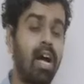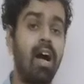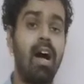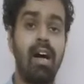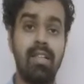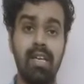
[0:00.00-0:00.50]

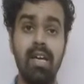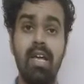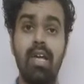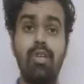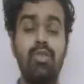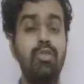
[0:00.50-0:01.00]
are the
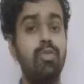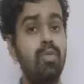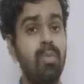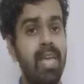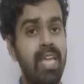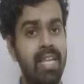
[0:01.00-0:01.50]
two
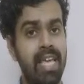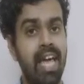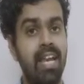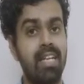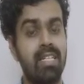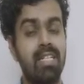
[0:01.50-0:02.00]
main
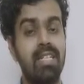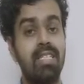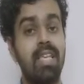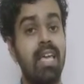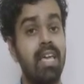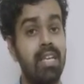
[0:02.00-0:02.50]
characters
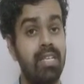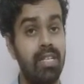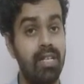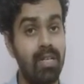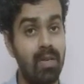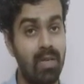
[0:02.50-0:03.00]

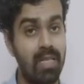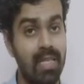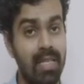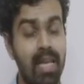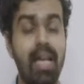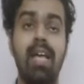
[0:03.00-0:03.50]
introduced in
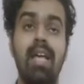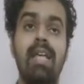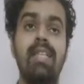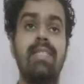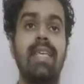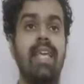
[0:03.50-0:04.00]
the
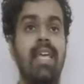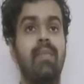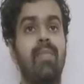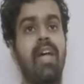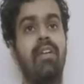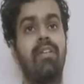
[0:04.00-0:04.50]
second
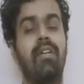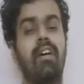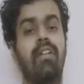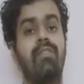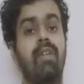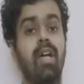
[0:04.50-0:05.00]
paragraph.
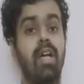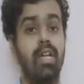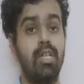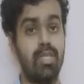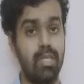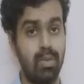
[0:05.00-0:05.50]

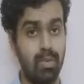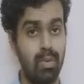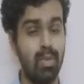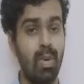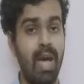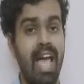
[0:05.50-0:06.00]
Sue
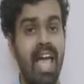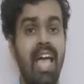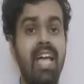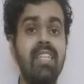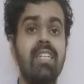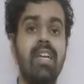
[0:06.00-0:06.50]

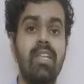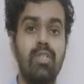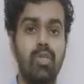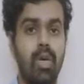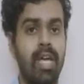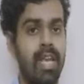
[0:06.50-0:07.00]
and
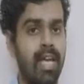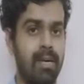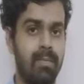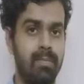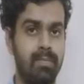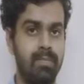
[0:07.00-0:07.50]
Joanna.
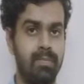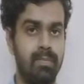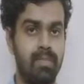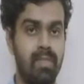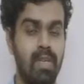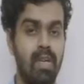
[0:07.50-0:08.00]

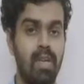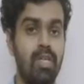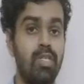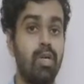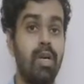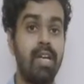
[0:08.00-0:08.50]

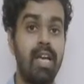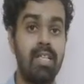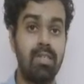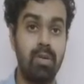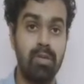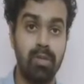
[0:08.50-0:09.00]
Joanna is
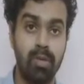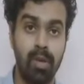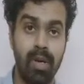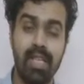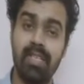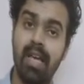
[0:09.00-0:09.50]
also known
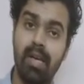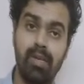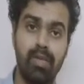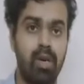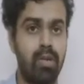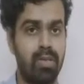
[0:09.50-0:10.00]
as
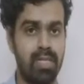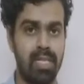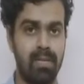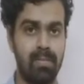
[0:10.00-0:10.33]
Johnsy.